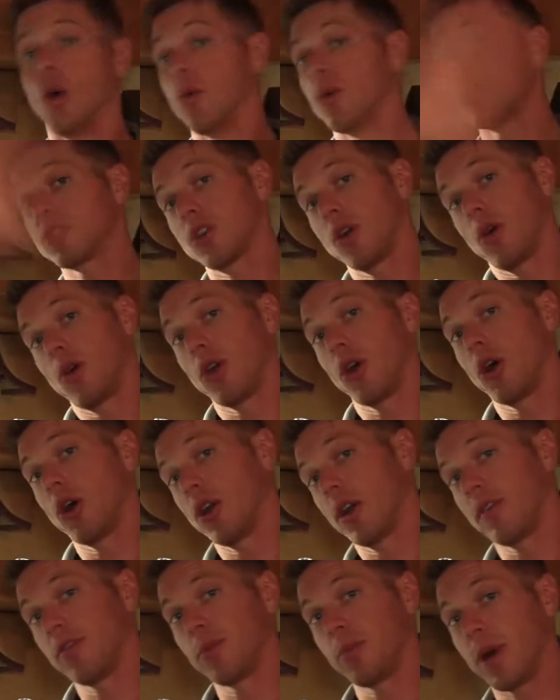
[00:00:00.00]
What's going
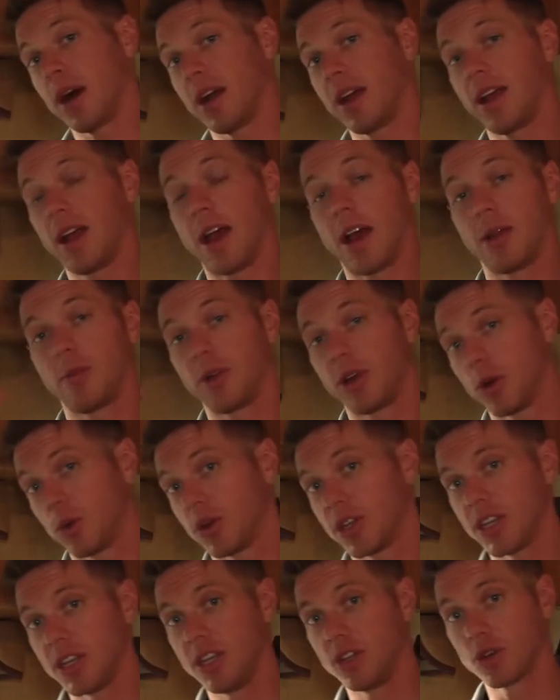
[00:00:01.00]
on, everybody? Adam here
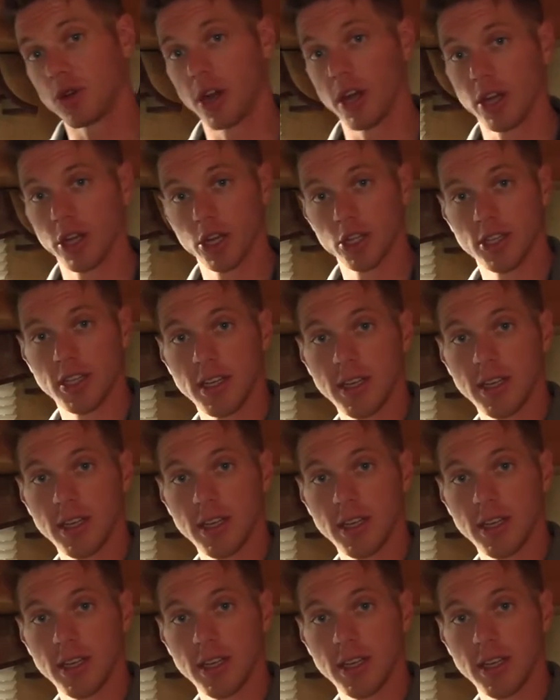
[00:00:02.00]
with etrailer.